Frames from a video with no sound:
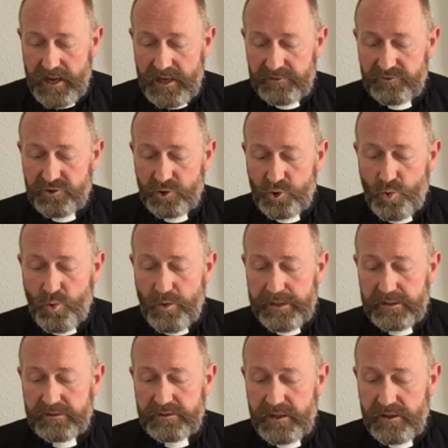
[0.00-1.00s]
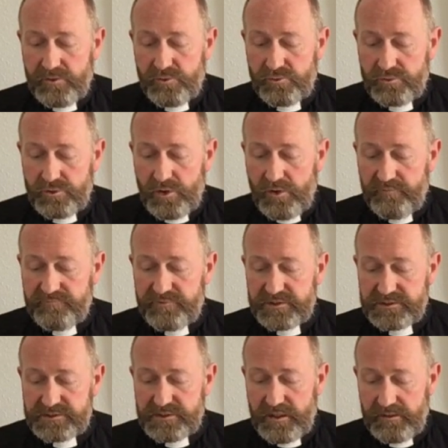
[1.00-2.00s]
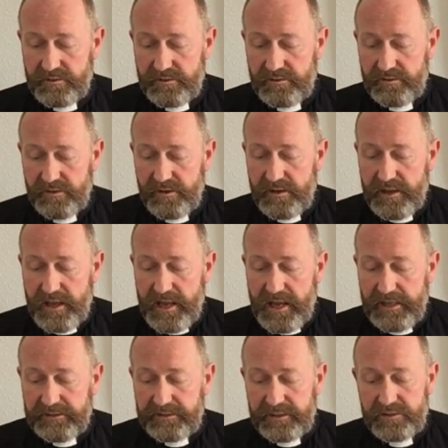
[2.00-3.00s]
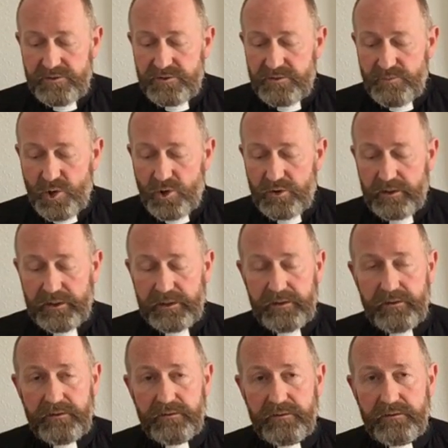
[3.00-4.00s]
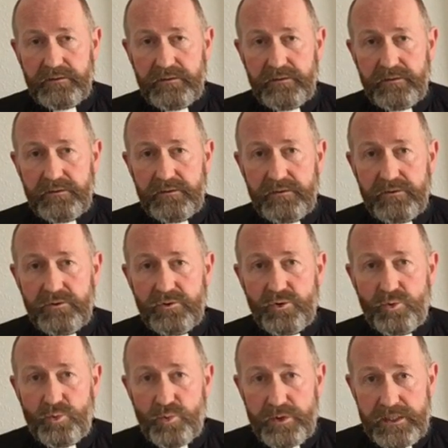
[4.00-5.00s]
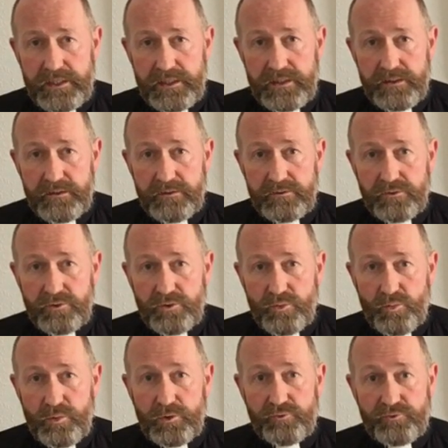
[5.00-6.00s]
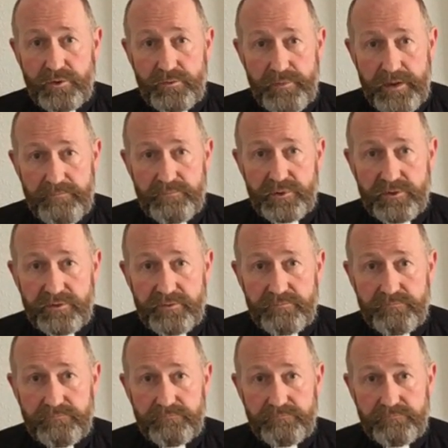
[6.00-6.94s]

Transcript: At the going down of the sun and in the morning, we will remember them.